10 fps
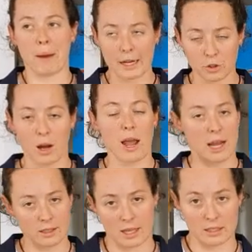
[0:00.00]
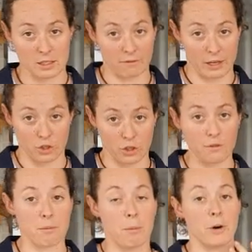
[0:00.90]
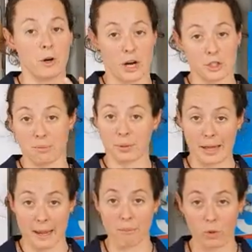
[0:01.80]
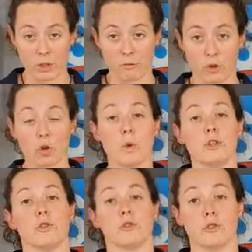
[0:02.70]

back to our exercise intervention from a progression plan point of view, when you're